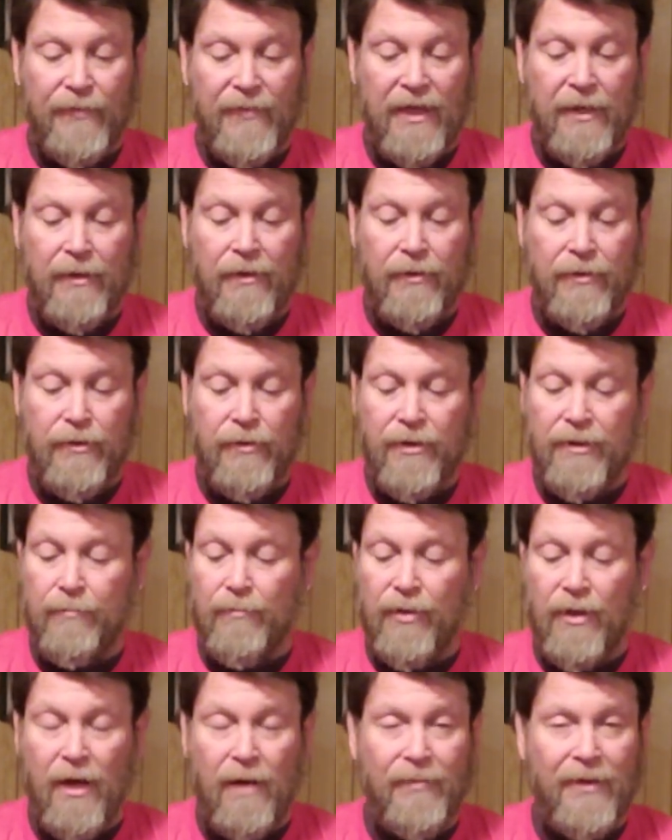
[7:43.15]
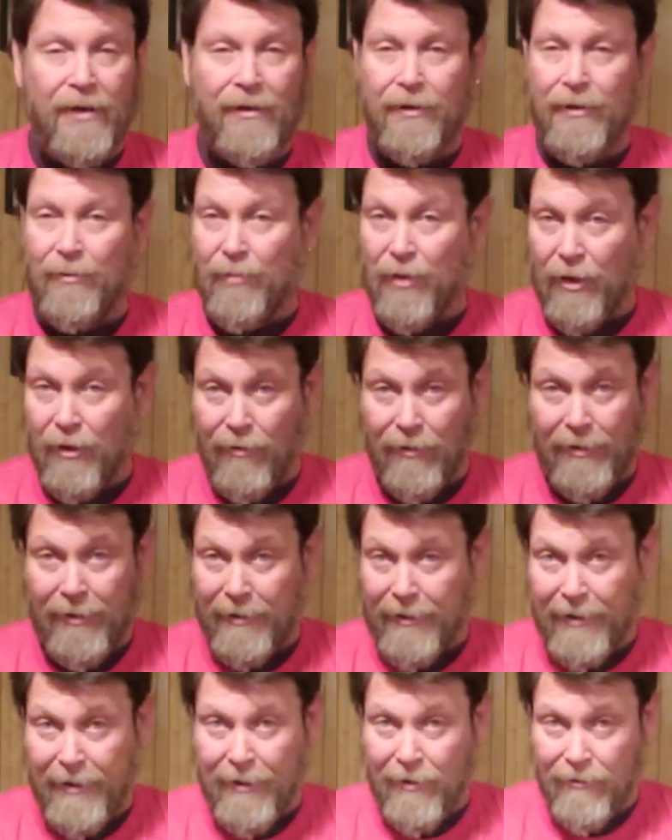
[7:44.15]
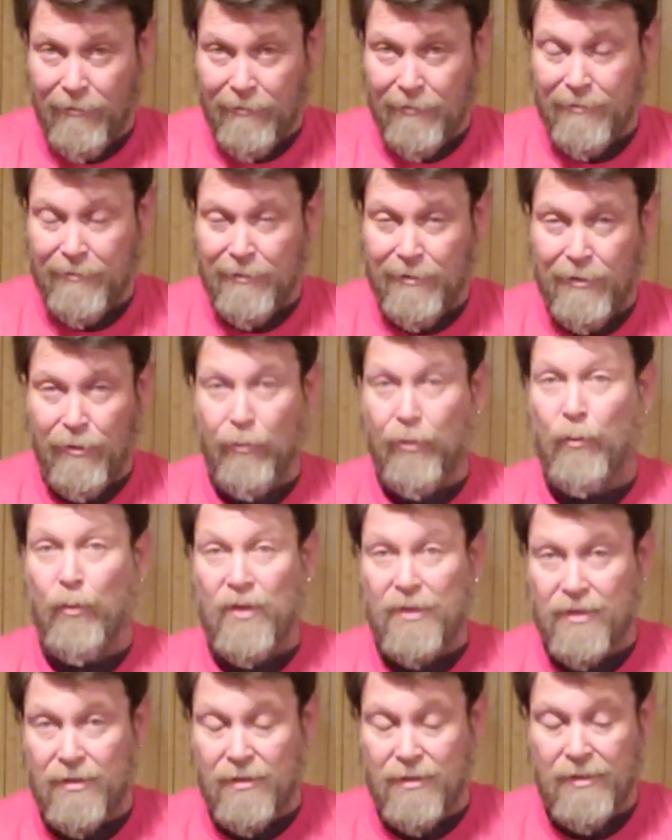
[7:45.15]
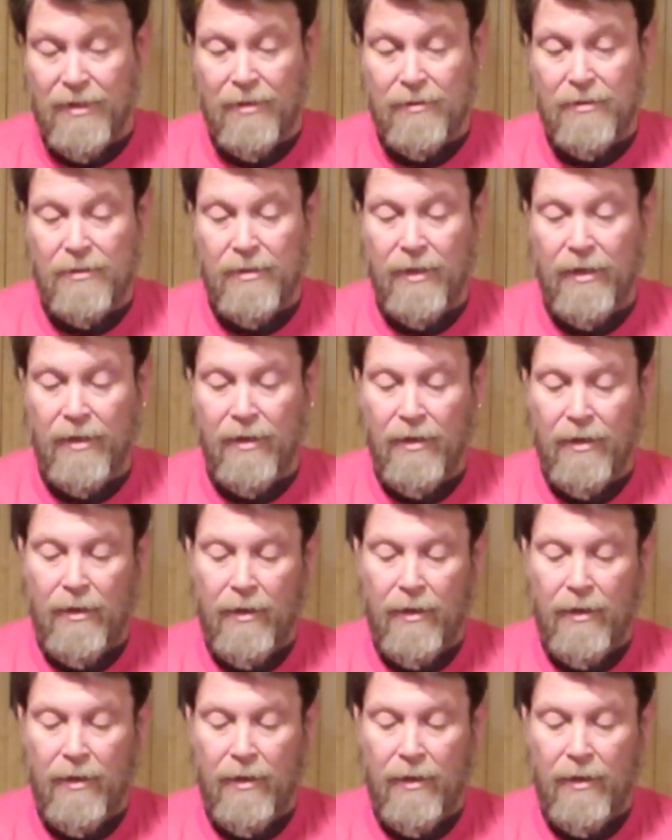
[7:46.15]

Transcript: You know, you can, I'm not going to blow on it now. You know what a whistle sounds like.